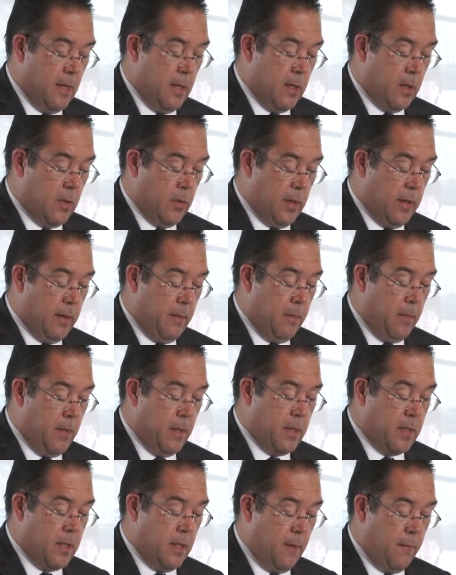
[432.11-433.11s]
through an
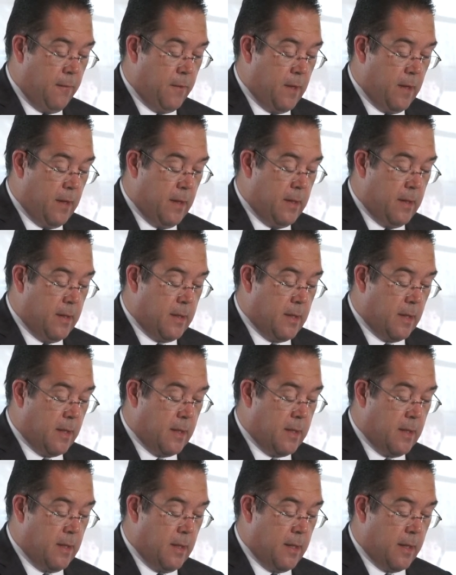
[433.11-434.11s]
immersive
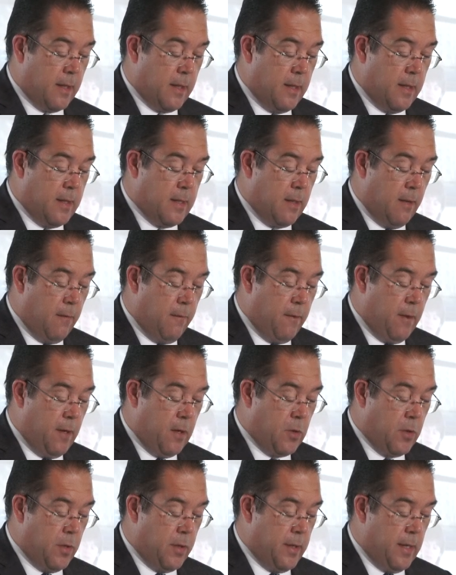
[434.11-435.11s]
360 degrees
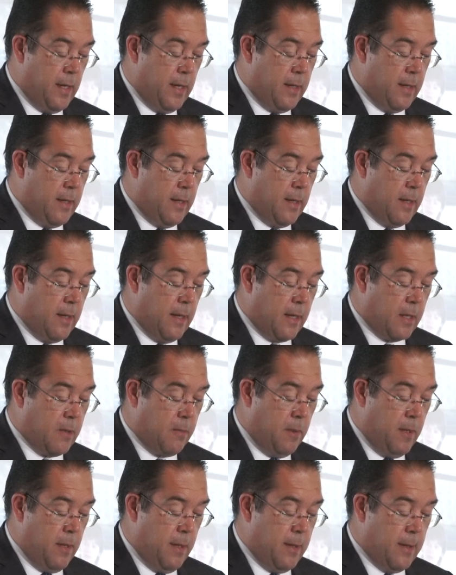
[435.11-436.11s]
virtual reality
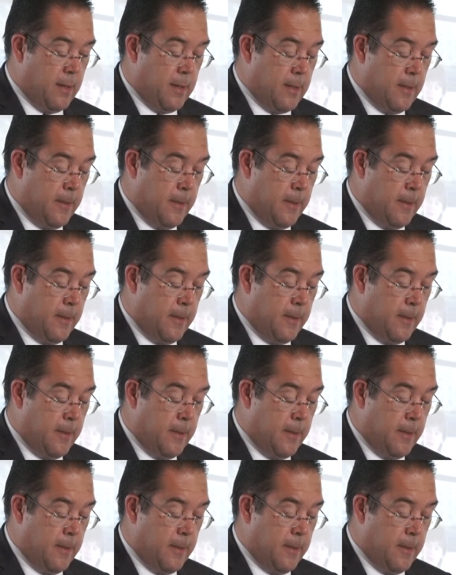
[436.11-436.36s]
experience,